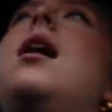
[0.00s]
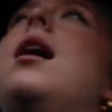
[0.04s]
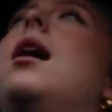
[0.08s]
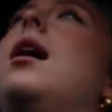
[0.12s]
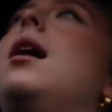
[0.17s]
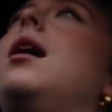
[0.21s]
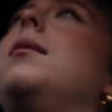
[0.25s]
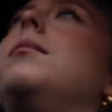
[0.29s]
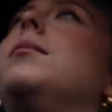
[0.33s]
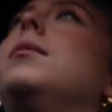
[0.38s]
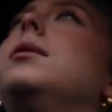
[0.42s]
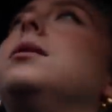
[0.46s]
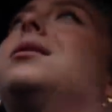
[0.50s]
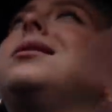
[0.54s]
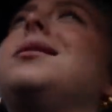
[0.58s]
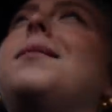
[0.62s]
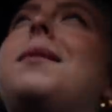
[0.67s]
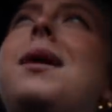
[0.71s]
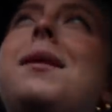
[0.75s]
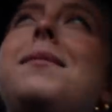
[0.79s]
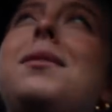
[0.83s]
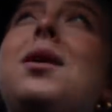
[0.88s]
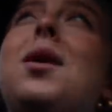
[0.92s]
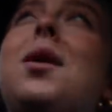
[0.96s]
Um, so
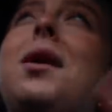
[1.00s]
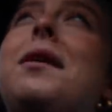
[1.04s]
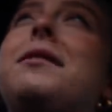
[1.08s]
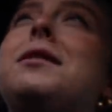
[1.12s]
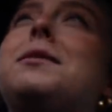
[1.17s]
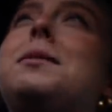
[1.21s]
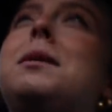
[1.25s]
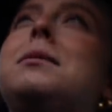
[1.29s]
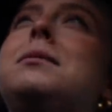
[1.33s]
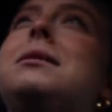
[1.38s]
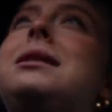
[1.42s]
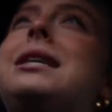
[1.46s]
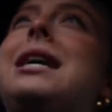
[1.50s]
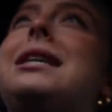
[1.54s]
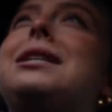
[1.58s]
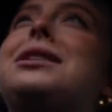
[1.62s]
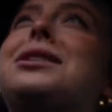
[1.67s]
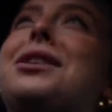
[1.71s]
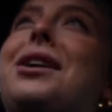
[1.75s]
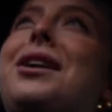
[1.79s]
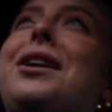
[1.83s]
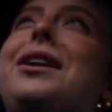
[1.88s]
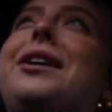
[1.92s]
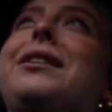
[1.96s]
maybe I'll have to pop to
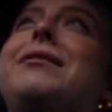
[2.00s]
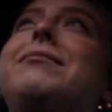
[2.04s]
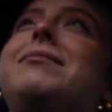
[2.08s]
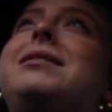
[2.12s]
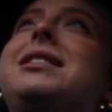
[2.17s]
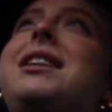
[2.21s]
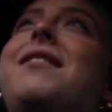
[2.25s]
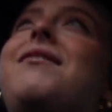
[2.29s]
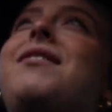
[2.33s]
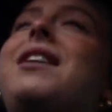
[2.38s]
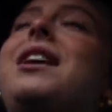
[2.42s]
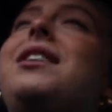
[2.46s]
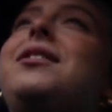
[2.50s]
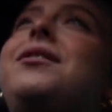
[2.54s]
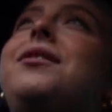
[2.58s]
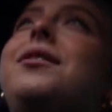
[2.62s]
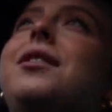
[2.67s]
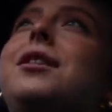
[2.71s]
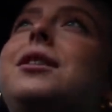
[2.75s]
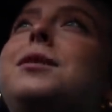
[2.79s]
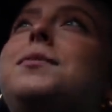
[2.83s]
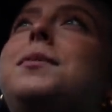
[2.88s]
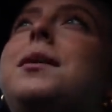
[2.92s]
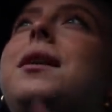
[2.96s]
Tesco and see if they do
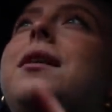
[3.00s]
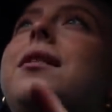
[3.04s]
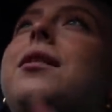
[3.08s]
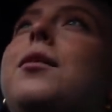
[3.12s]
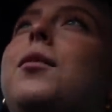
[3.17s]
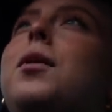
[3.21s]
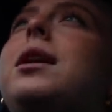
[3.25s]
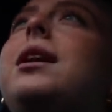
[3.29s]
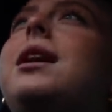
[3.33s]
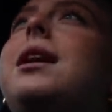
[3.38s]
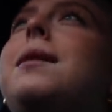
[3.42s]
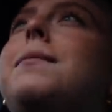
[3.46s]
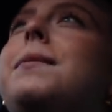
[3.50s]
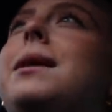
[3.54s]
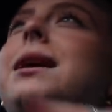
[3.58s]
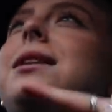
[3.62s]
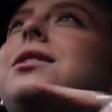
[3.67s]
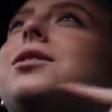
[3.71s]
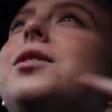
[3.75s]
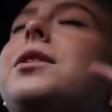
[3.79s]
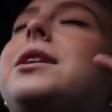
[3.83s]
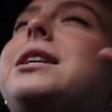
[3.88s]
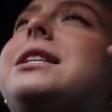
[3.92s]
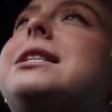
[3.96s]
those. But the one near me
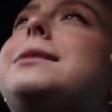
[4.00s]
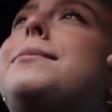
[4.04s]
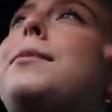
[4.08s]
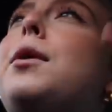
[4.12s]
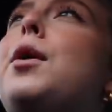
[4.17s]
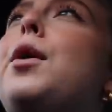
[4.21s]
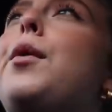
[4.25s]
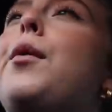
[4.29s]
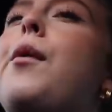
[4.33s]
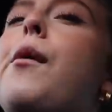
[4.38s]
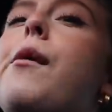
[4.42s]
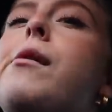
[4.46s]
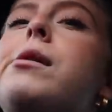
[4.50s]
is only small.